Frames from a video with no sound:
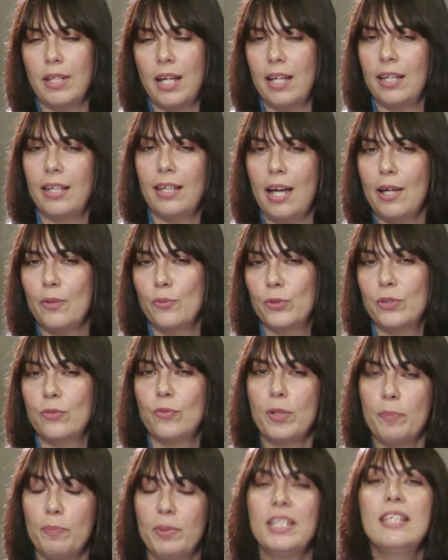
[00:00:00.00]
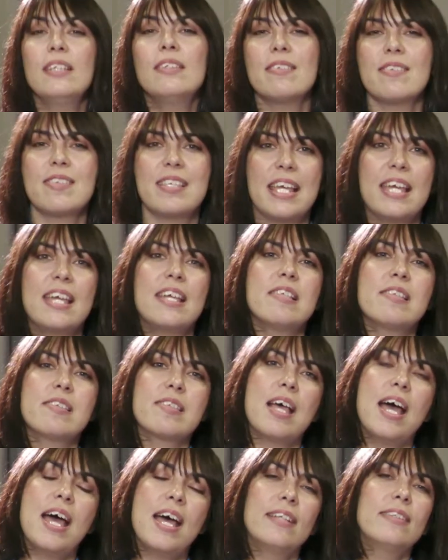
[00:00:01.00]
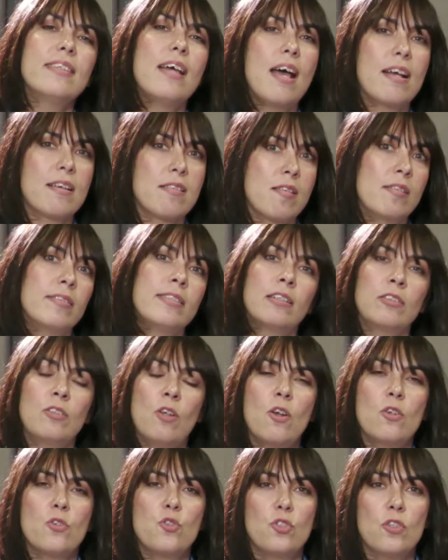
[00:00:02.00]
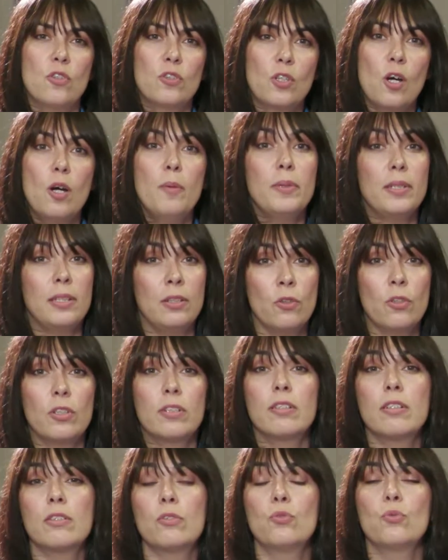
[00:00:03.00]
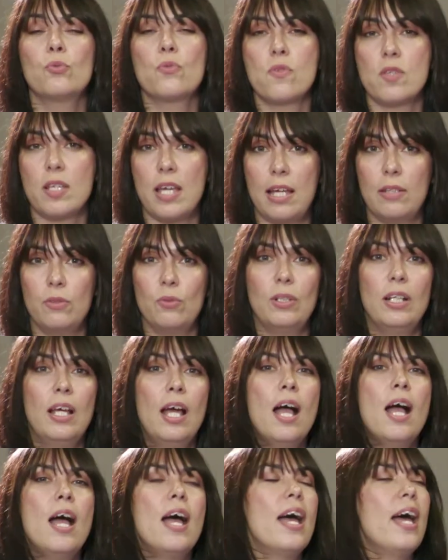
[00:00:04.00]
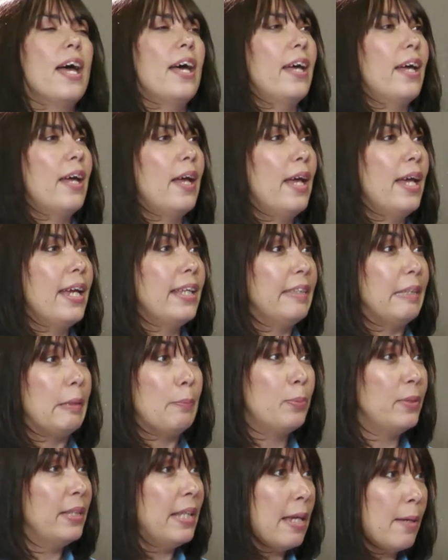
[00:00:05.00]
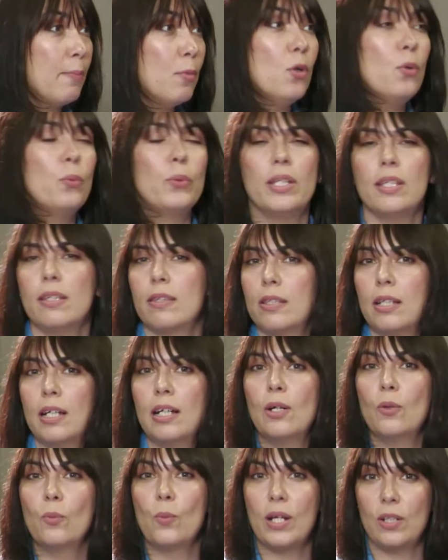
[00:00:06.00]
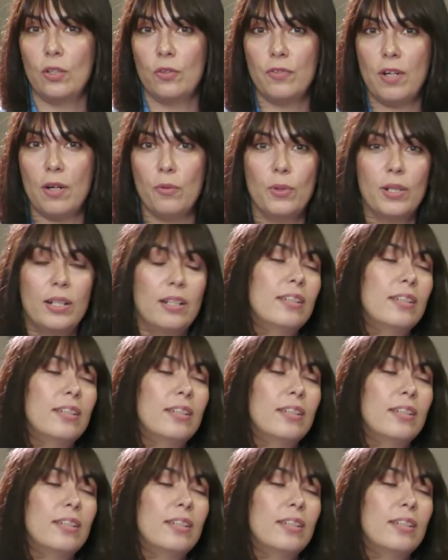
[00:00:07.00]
I would repeat, sales@axeltechnology.com, in order to schedule a deep demo with one of our